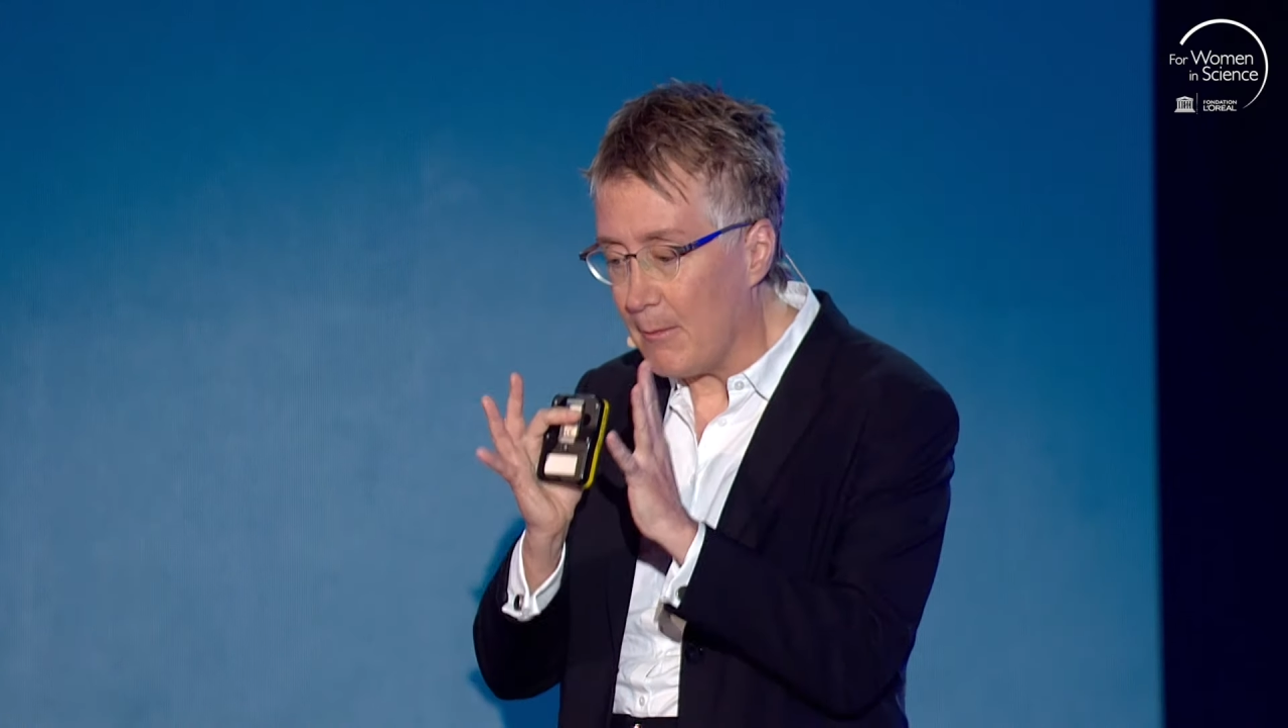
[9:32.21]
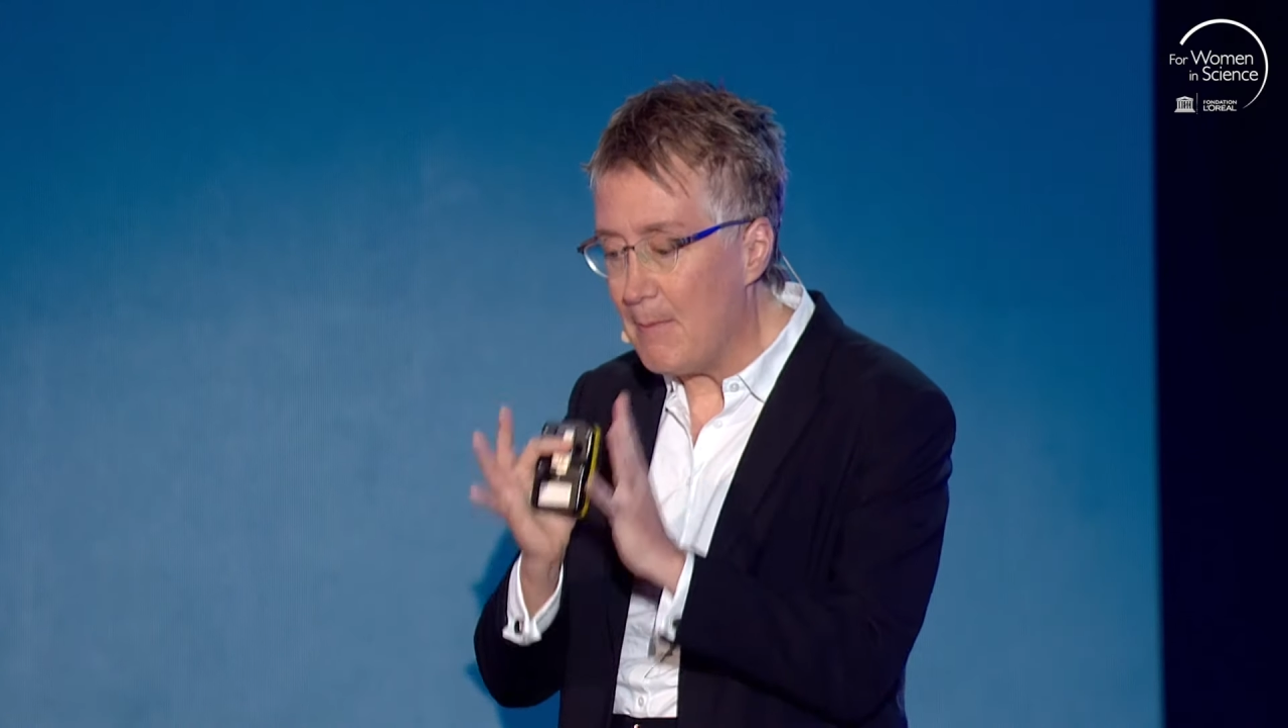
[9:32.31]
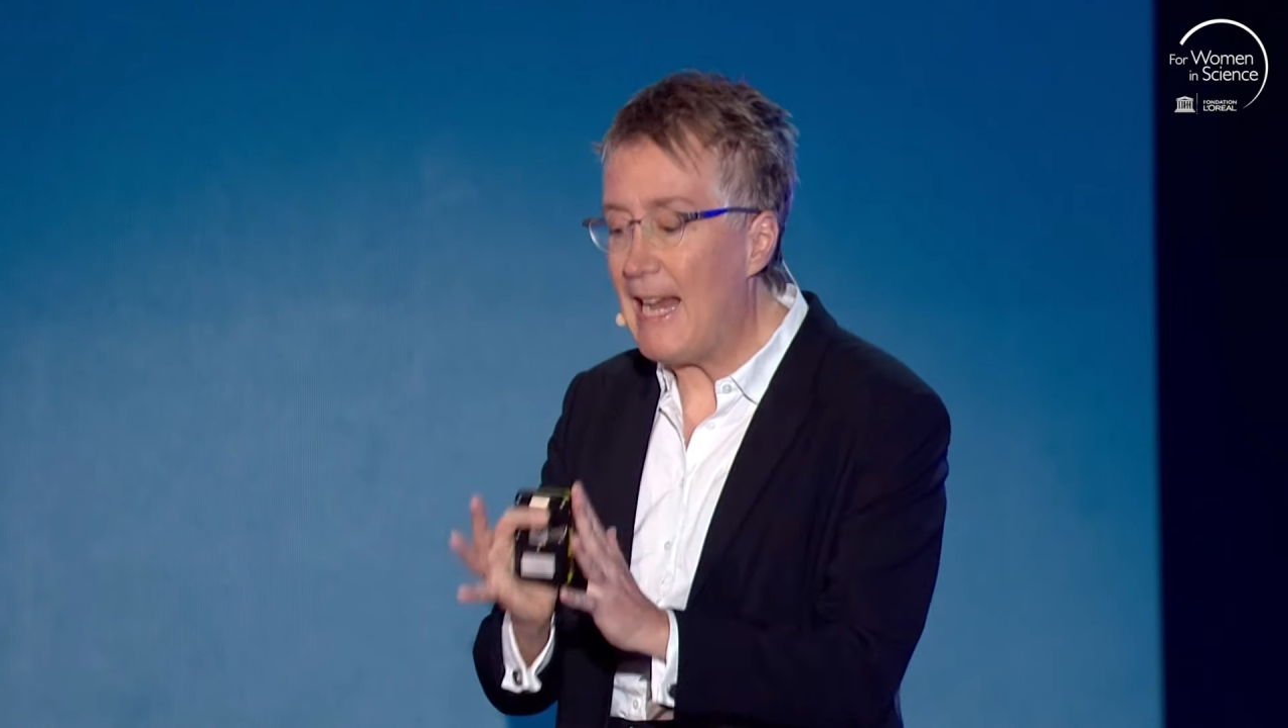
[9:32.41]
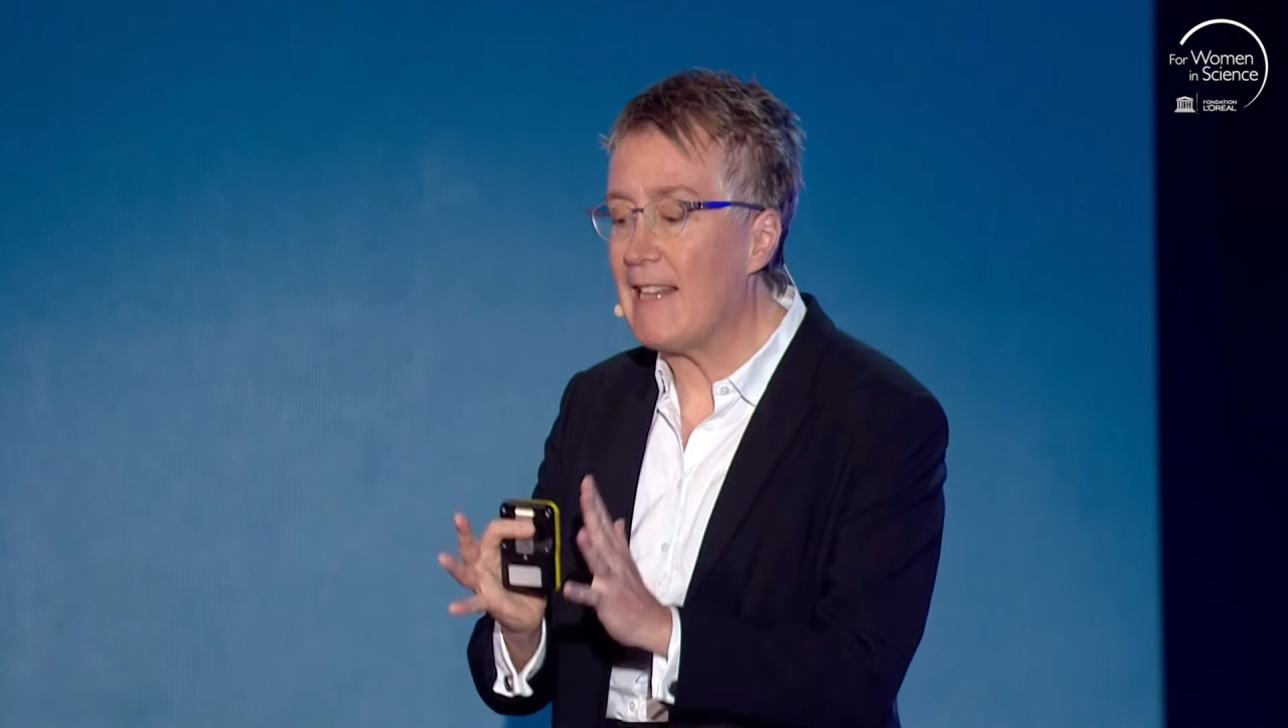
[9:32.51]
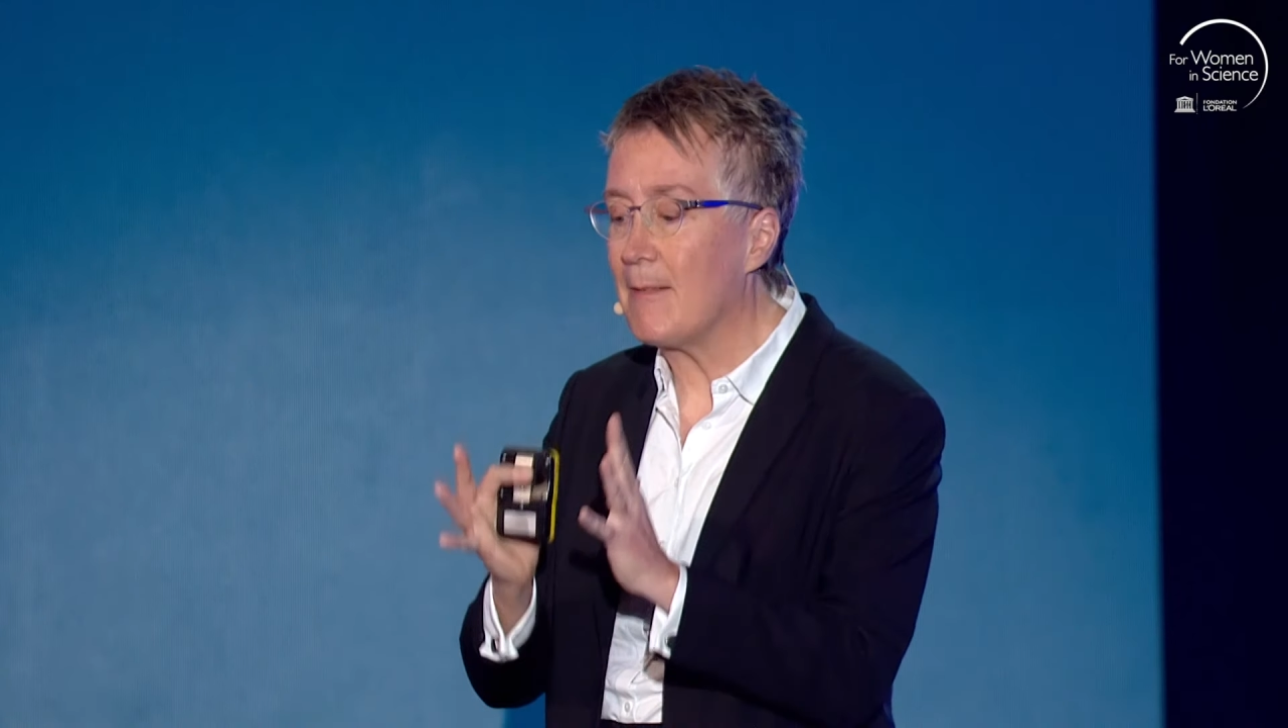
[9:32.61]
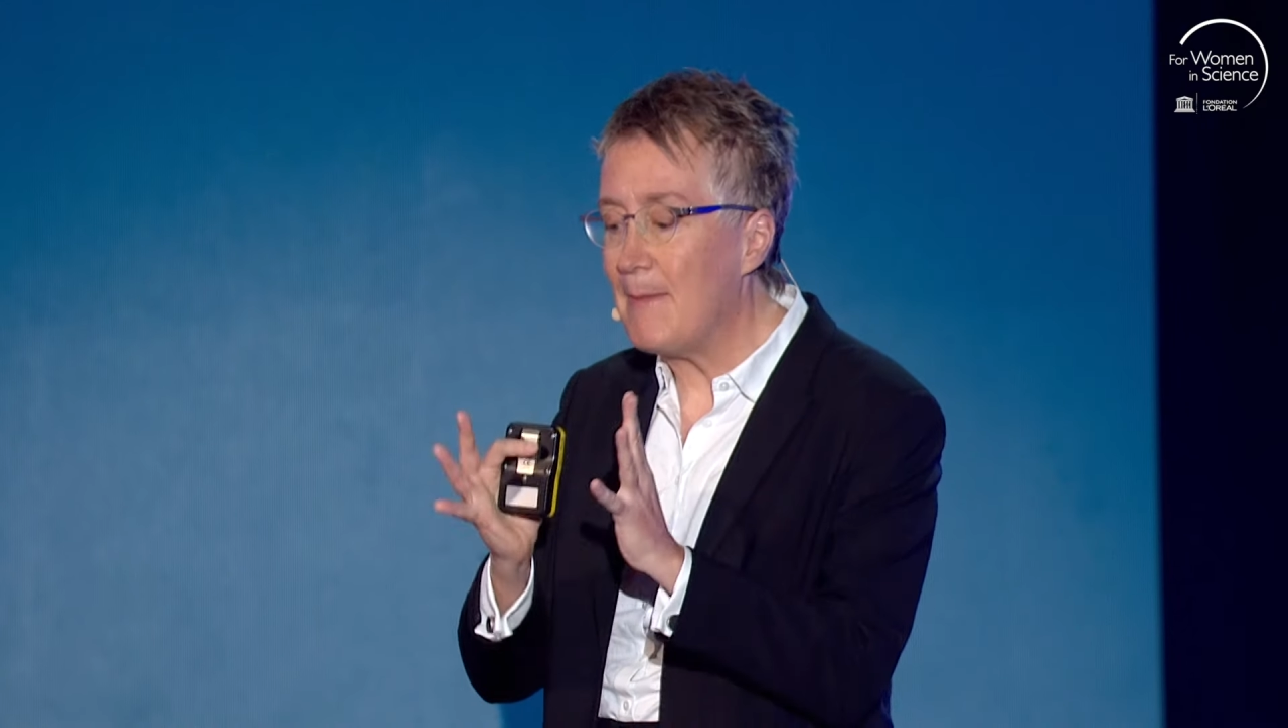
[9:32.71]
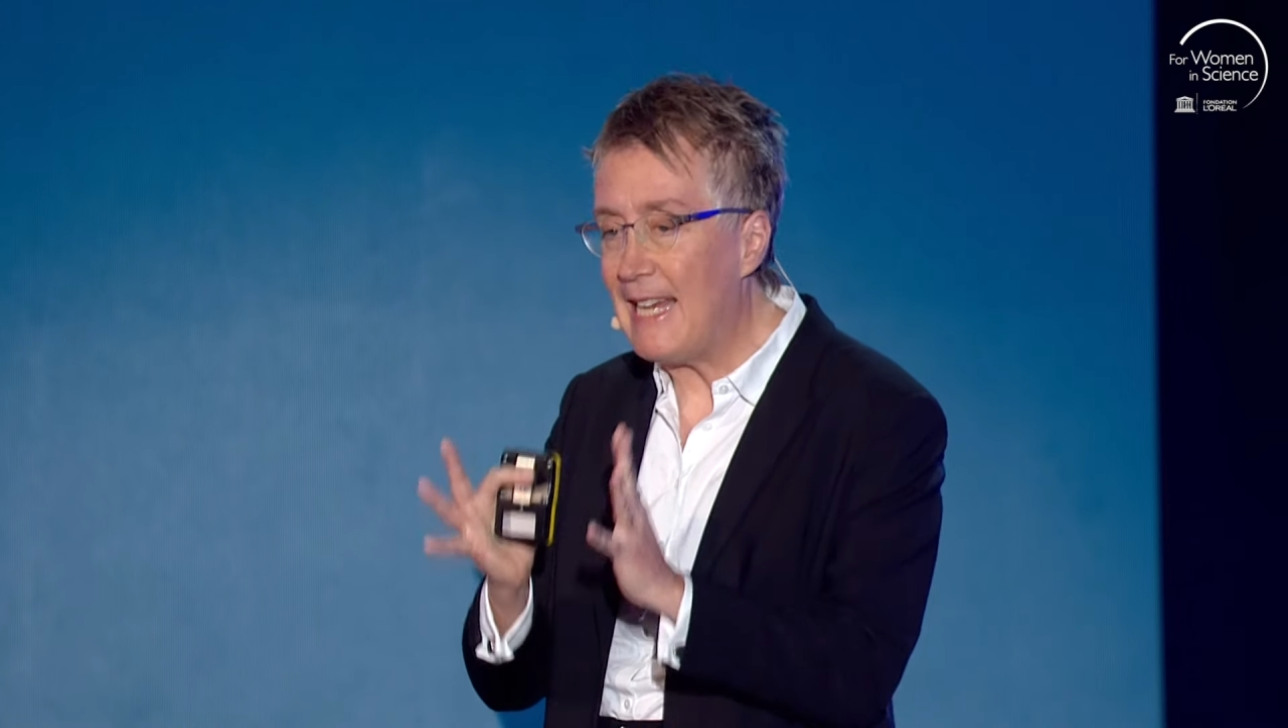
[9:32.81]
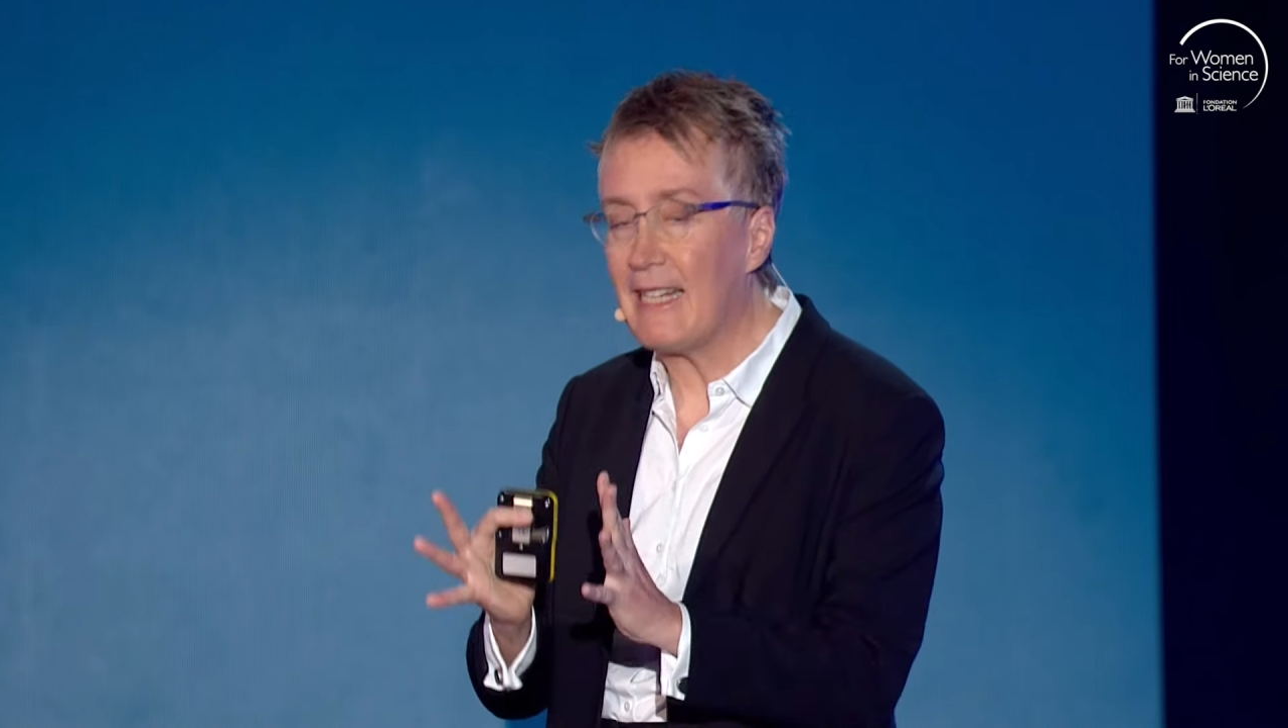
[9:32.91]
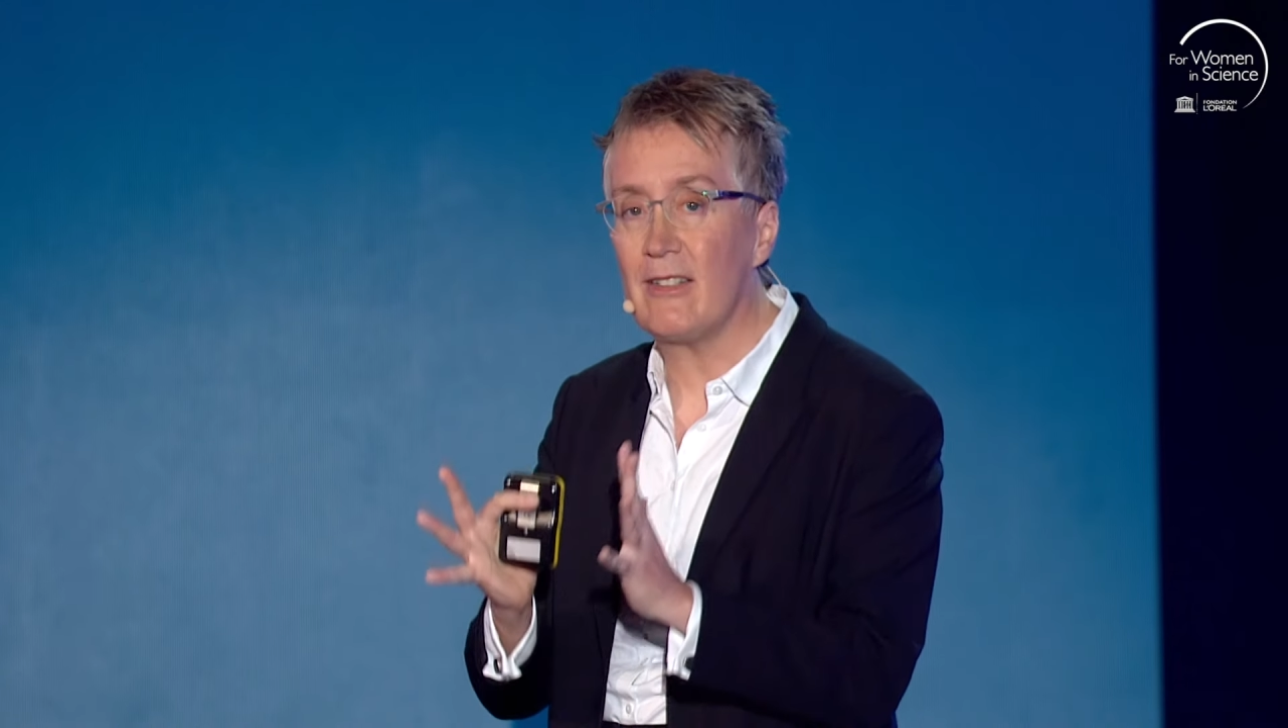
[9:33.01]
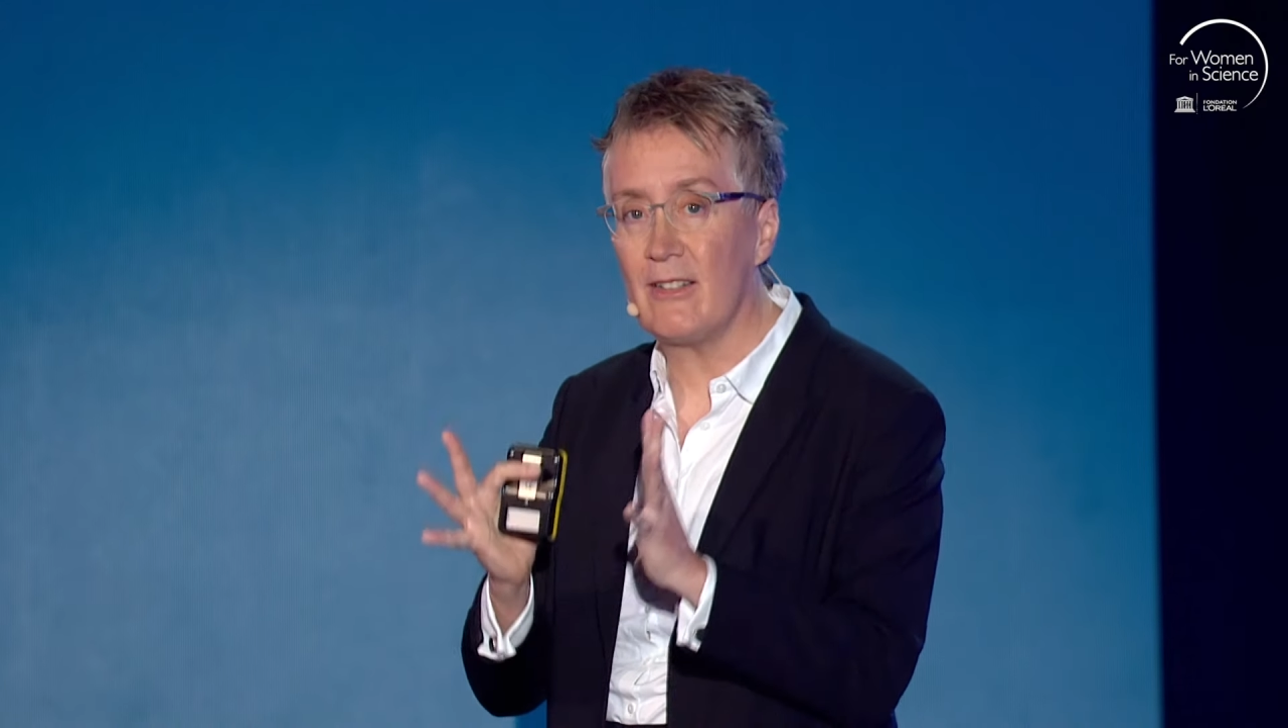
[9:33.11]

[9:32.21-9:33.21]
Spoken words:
mathematical